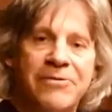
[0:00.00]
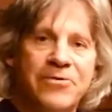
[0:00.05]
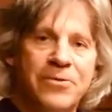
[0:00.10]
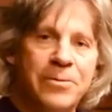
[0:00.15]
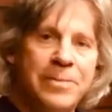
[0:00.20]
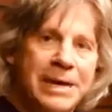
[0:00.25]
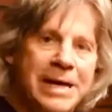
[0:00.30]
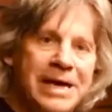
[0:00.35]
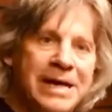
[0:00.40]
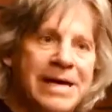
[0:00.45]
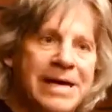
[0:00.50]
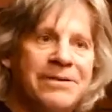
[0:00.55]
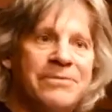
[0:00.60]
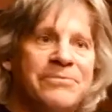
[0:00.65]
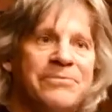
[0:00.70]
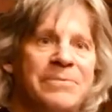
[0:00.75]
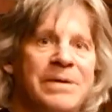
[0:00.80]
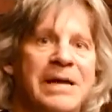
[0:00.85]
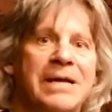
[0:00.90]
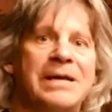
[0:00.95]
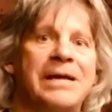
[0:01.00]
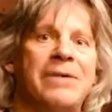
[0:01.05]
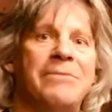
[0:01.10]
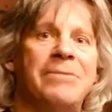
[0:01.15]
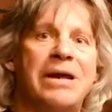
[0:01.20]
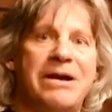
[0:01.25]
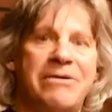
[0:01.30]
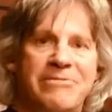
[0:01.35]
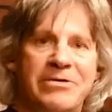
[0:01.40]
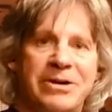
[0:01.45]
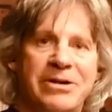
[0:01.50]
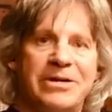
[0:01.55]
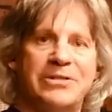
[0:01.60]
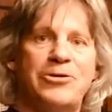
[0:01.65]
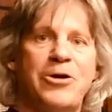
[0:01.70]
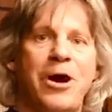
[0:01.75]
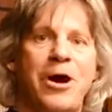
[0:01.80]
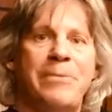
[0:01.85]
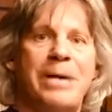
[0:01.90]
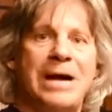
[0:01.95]
For me, coming out of a
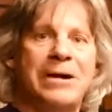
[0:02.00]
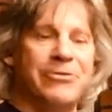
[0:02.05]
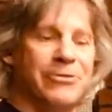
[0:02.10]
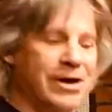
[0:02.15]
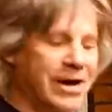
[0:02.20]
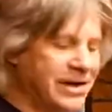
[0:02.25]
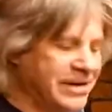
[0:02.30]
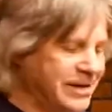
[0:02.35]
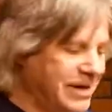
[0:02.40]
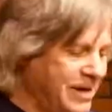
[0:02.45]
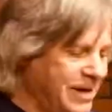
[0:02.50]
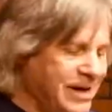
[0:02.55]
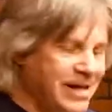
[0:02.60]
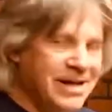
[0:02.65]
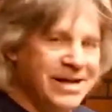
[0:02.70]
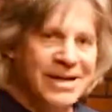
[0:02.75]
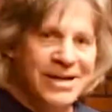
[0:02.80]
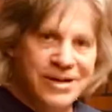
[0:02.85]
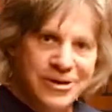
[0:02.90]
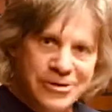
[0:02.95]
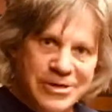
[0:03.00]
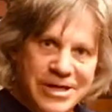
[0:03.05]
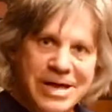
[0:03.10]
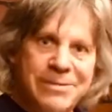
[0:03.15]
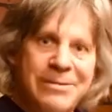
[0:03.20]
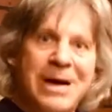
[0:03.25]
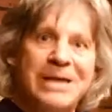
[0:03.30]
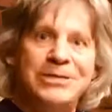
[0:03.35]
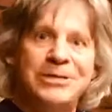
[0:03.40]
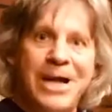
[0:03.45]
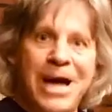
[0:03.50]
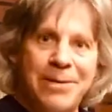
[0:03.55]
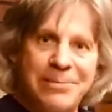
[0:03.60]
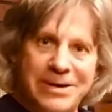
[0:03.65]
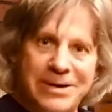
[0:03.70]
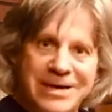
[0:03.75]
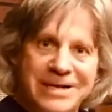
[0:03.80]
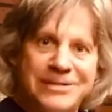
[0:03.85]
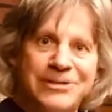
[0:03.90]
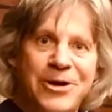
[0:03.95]
guitar background, you're thinking about chopping
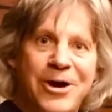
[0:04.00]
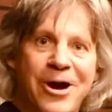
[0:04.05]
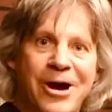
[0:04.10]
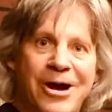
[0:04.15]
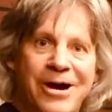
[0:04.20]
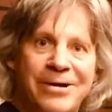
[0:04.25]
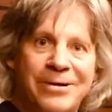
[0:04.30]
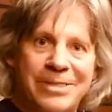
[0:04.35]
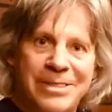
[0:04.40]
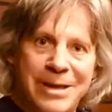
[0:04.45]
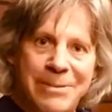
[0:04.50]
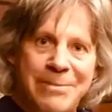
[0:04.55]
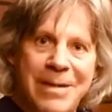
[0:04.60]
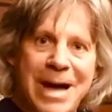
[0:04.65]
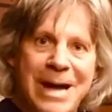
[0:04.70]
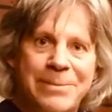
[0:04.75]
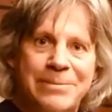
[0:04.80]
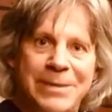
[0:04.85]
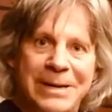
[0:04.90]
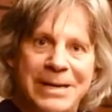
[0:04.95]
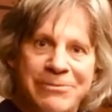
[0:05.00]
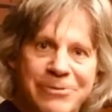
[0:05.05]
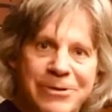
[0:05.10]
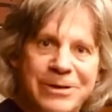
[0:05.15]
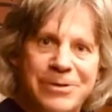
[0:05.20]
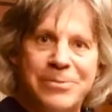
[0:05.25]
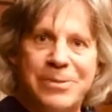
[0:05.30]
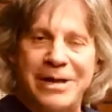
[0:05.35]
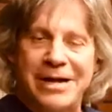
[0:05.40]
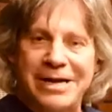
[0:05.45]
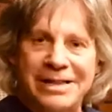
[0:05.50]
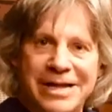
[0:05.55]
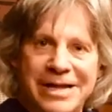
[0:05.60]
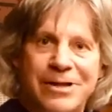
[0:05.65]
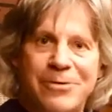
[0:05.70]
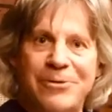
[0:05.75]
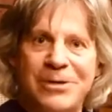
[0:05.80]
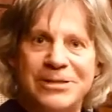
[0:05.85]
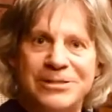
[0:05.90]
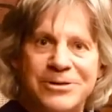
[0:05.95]
a guitar, that backbeat when you're playing like
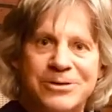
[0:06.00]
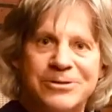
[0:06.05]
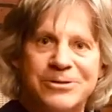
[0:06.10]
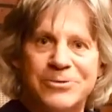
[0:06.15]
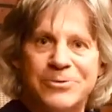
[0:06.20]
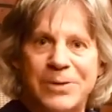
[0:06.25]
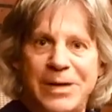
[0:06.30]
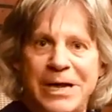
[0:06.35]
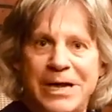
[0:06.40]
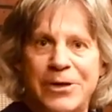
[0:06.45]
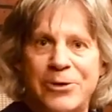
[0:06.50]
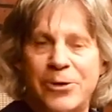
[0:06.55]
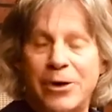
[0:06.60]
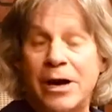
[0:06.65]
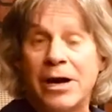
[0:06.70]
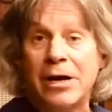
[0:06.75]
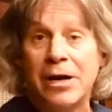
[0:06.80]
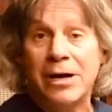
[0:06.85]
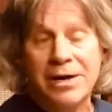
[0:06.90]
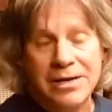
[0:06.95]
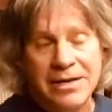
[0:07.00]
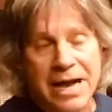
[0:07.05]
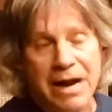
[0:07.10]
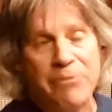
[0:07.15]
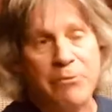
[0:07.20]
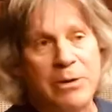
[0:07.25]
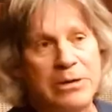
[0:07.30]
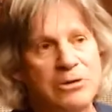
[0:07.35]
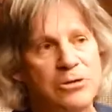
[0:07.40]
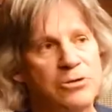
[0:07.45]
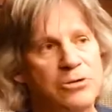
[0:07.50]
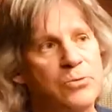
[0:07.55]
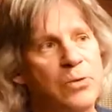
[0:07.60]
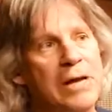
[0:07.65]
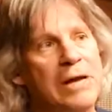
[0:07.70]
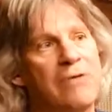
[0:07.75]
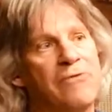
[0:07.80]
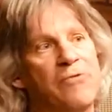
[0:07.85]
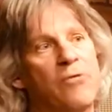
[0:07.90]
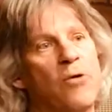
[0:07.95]
a western swing or a, not a western
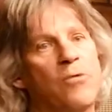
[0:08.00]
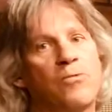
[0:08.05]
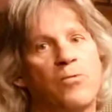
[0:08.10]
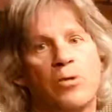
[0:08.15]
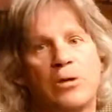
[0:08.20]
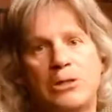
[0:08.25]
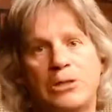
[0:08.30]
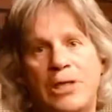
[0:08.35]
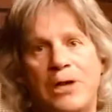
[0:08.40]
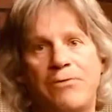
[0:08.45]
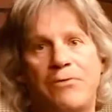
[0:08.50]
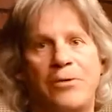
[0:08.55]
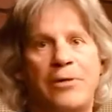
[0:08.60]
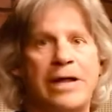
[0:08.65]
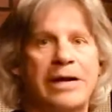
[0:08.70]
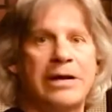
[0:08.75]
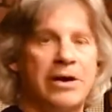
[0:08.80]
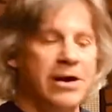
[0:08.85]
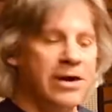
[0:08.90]
swing, a 4-4 shuffle, like